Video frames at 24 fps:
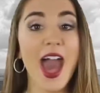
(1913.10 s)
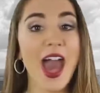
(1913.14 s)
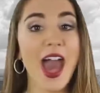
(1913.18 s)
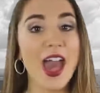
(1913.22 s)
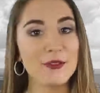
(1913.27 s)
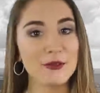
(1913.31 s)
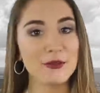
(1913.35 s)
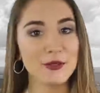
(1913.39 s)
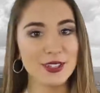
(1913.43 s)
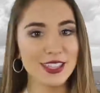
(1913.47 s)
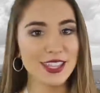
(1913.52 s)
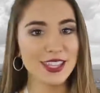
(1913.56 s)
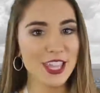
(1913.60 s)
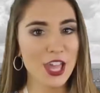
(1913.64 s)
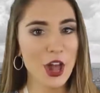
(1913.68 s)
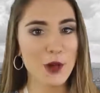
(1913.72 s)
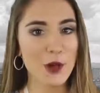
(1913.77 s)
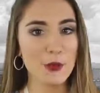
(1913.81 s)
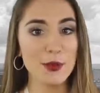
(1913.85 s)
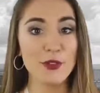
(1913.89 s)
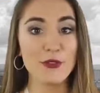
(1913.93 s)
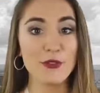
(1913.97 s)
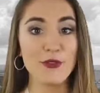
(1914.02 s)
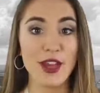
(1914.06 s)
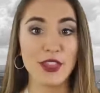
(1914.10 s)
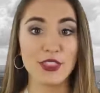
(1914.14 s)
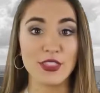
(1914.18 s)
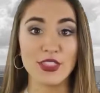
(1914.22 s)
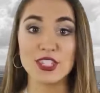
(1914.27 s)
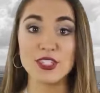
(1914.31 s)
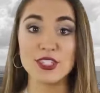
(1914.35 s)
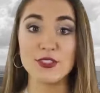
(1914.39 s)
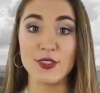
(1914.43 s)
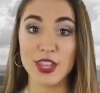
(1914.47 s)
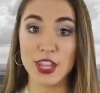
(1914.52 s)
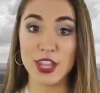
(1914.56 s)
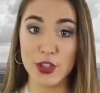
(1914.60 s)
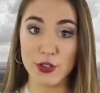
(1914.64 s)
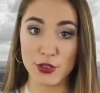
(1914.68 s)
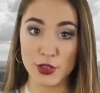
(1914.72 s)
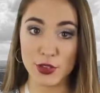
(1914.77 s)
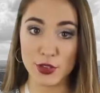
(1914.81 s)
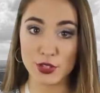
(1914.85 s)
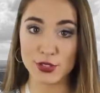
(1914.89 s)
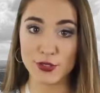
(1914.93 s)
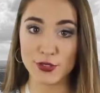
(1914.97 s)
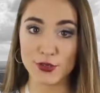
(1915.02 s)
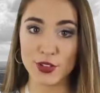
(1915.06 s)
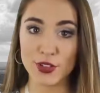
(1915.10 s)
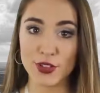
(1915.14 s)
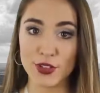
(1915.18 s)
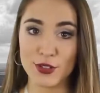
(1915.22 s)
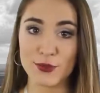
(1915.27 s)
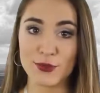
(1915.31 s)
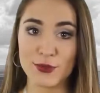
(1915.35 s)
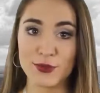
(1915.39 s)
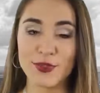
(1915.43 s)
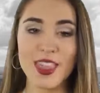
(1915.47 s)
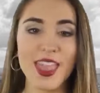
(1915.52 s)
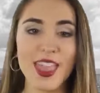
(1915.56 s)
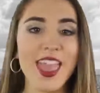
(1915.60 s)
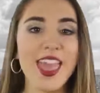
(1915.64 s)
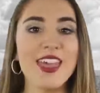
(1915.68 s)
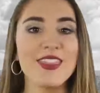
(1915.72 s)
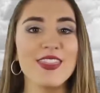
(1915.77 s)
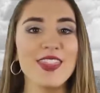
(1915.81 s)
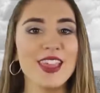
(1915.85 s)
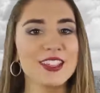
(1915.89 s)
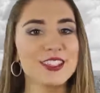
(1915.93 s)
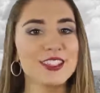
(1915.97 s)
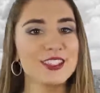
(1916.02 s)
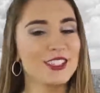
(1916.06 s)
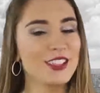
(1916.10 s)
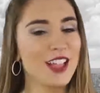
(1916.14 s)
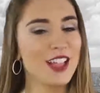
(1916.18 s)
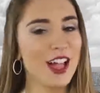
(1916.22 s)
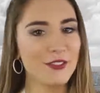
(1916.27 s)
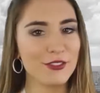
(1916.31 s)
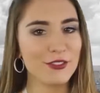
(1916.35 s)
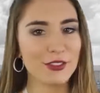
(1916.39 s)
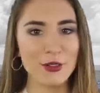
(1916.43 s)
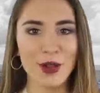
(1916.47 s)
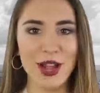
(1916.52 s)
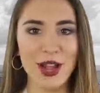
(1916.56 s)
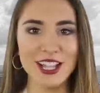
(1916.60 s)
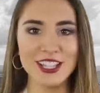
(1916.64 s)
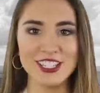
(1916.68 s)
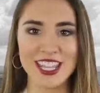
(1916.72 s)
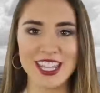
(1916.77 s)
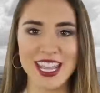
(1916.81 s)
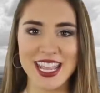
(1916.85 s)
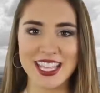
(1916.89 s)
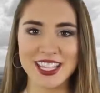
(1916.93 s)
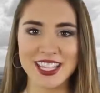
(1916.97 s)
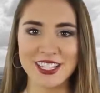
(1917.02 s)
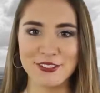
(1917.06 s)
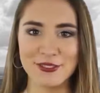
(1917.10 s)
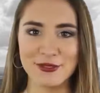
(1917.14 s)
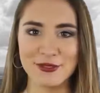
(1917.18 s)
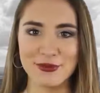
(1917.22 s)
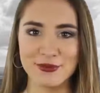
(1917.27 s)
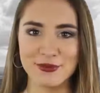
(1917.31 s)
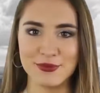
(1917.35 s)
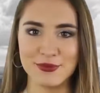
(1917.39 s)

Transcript: I really hope you found this video useful. Thanks a lot for watching.